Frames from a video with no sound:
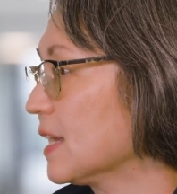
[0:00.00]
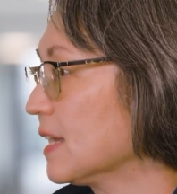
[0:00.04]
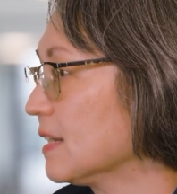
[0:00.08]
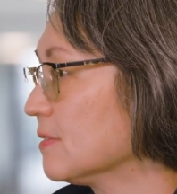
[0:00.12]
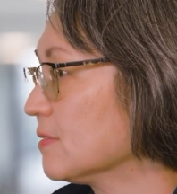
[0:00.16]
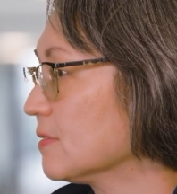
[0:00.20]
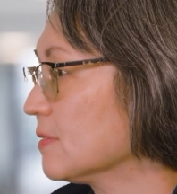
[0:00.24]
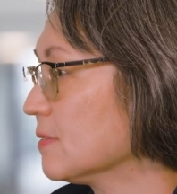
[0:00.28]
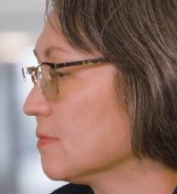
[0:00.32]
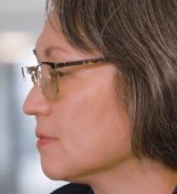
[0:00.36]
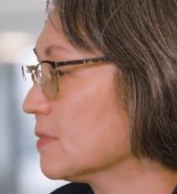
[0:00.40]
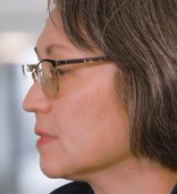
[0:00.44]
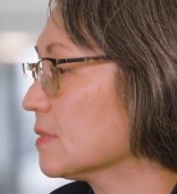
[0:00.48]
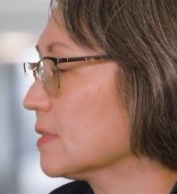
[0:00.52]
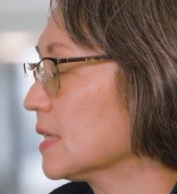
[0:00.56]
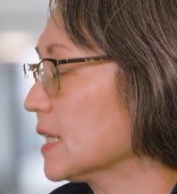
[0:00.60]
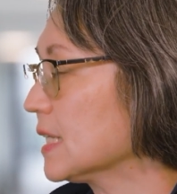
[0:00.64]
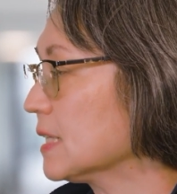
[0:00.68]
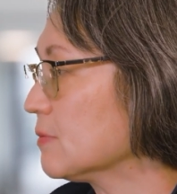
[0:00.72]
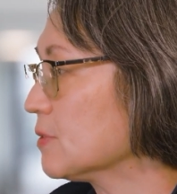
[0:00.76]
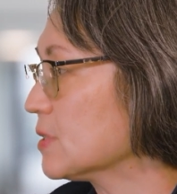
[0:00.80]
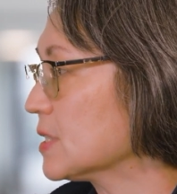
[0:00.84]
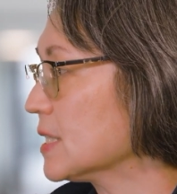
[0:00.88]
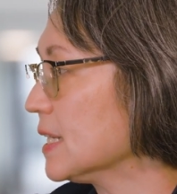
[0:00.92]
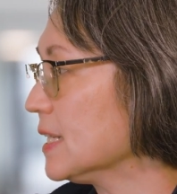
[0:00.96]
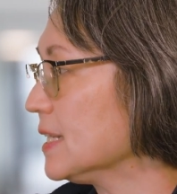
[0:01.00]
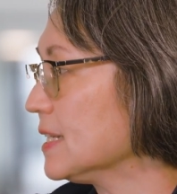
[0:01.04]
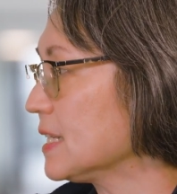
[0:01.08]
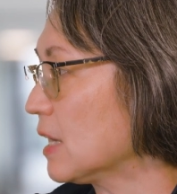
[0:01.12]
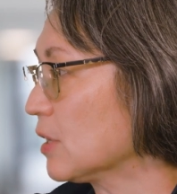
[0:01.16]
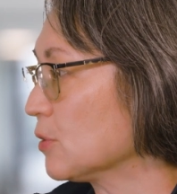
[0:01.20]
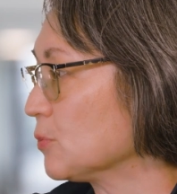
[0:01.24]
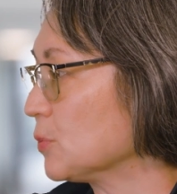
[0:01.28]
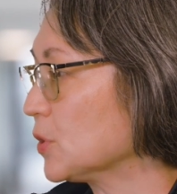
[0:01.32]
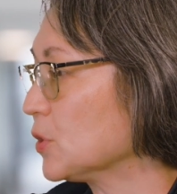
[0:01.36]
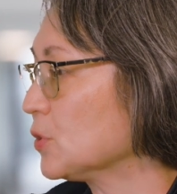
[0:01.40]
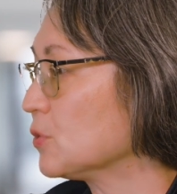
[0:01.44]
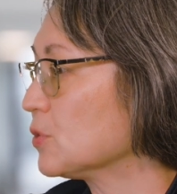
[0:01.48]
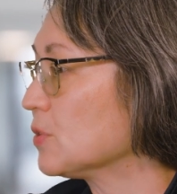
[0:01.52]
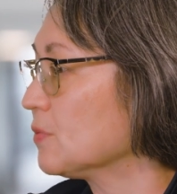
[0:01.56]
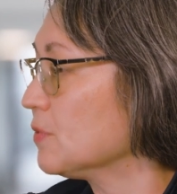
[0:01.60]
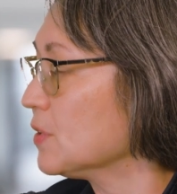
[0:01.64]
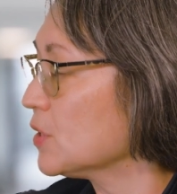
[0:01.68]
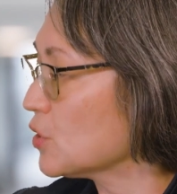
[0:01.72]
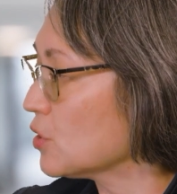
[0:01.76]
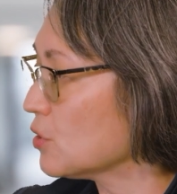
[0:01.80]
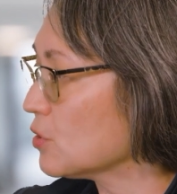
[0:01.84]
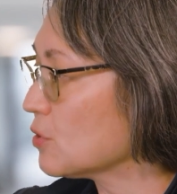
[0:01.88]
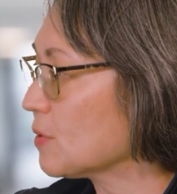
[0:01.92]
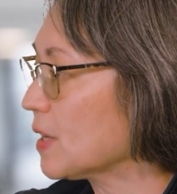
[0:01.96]
And then sitting down with your
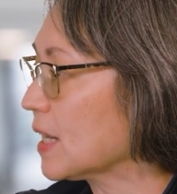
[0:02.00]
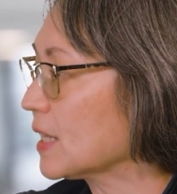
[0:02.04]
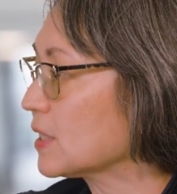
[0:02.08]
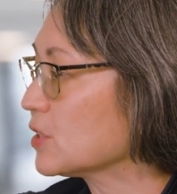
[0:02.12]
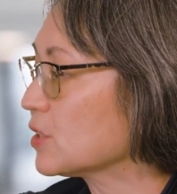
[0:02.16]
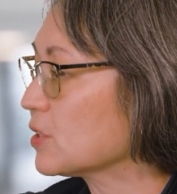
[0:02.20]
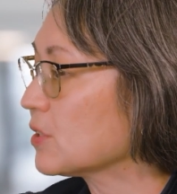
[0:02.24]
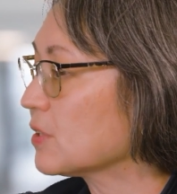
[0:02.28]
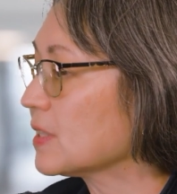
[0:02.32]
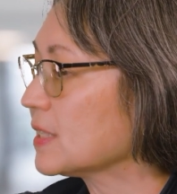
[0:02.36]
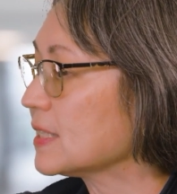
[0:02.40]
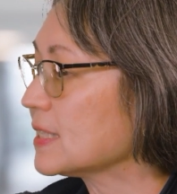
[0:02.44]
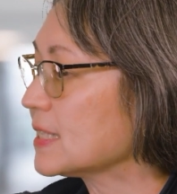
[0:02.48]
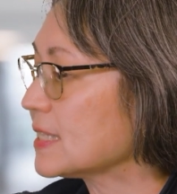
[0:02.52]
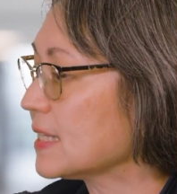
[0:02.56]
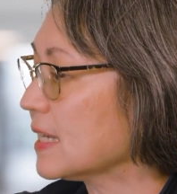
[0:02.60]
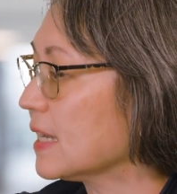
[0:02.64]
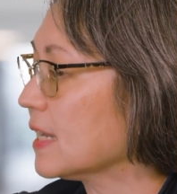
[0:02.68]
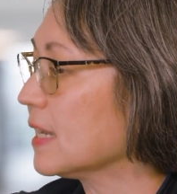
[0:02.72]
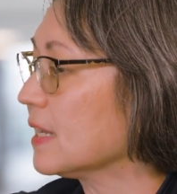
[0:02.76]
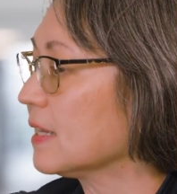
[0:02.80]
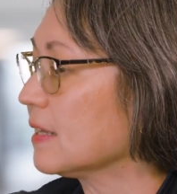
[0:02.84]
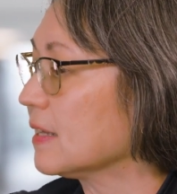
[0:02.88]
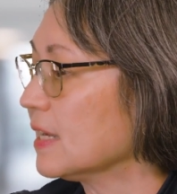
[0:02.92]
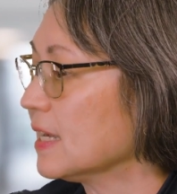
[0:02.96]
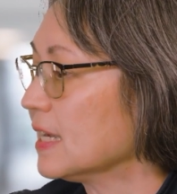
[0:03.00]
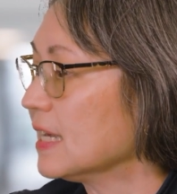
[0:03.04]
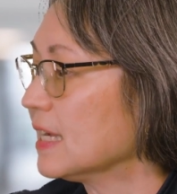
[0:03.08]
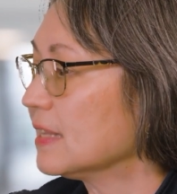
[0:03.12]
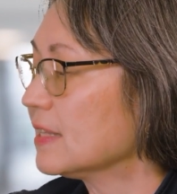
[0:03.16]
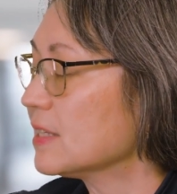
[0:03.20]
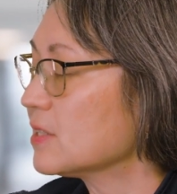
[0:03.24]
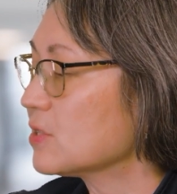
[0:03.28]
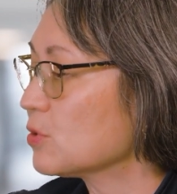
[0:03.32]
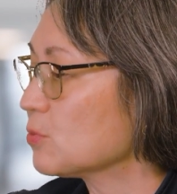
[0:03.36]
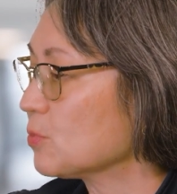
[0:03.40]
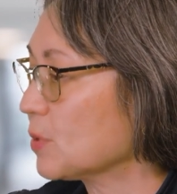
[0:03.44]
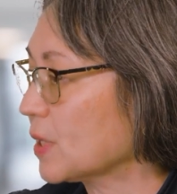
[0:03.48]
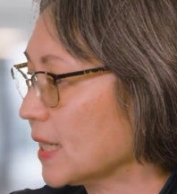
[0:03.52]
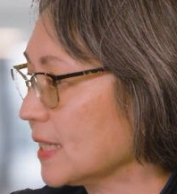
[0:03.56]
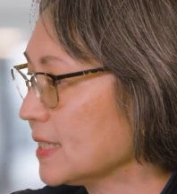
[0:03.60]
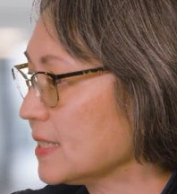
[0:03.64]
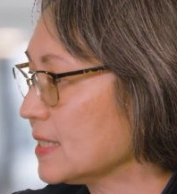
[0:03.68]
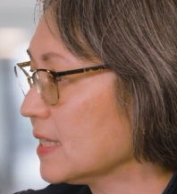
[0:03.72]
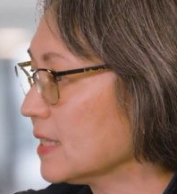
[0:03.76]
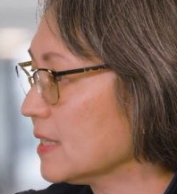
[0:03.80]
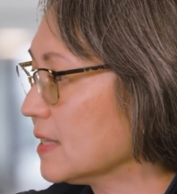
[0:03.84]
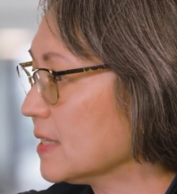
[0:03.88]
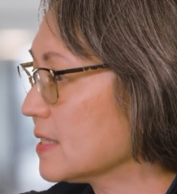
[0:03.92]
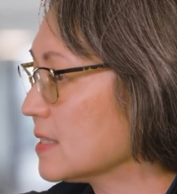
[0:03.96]
division director and saying, this is what I
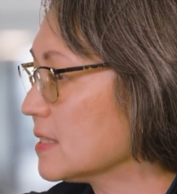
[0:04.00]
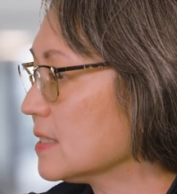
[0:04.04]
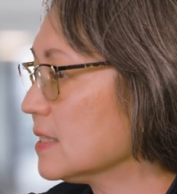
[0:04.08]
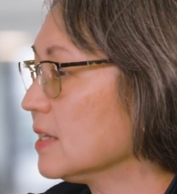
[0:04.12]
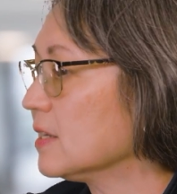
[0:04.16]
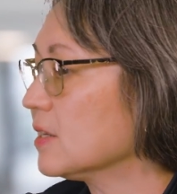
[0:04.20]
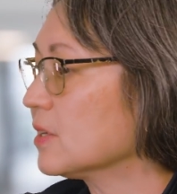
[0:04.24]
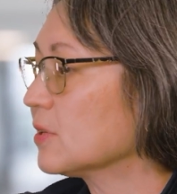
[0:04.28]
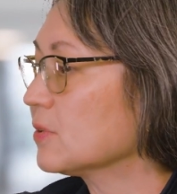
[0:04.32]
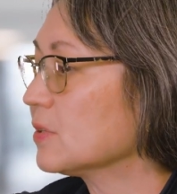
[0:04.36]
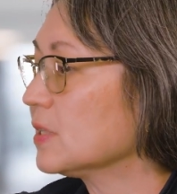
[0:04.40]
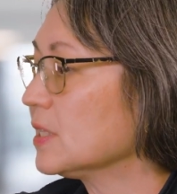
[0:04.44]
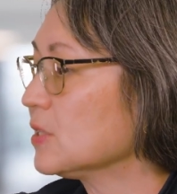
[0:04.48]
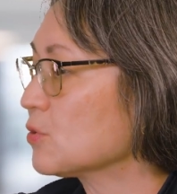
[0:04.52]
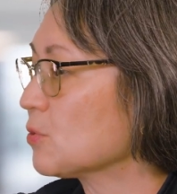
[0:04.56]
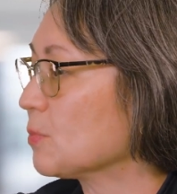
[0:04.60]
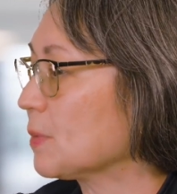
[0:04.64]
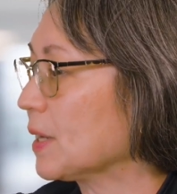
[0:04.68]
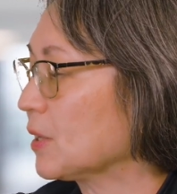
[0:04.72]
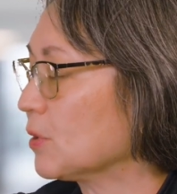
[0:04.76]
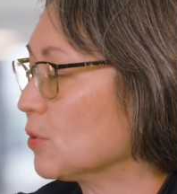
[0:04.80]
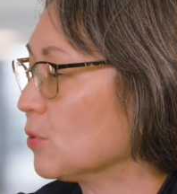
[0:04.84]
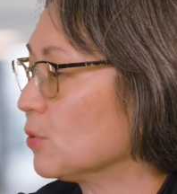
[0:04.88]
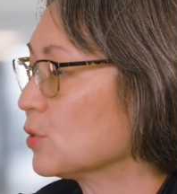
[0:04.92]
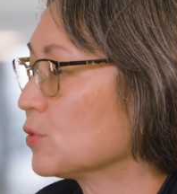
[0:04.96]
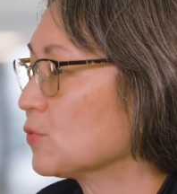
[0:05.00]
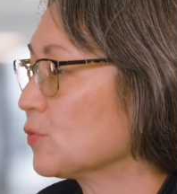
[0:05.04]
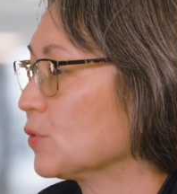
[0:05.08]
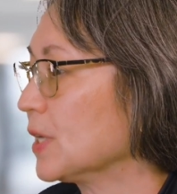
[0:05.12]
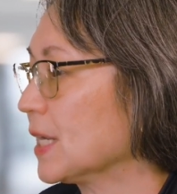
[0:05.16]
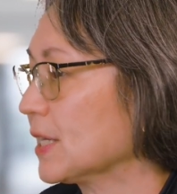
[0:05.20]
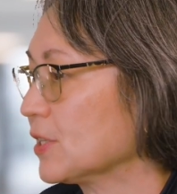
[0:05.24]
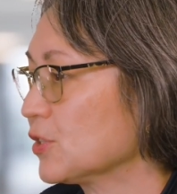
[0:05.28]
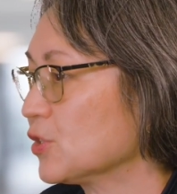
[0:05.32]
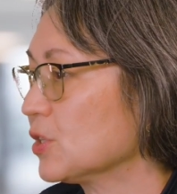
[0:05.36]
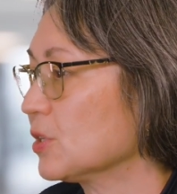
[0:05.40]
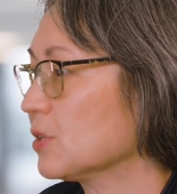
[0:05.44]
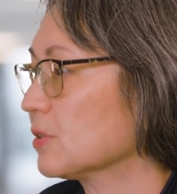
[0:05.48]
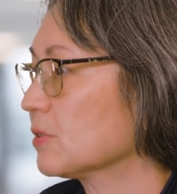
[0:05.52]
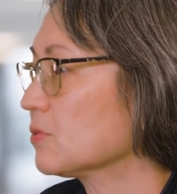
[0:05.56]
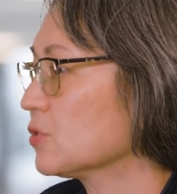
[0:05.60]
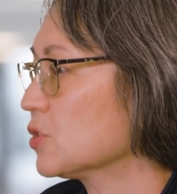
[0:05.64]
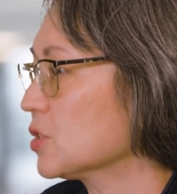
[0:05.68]
did this year, these are my goals for next year.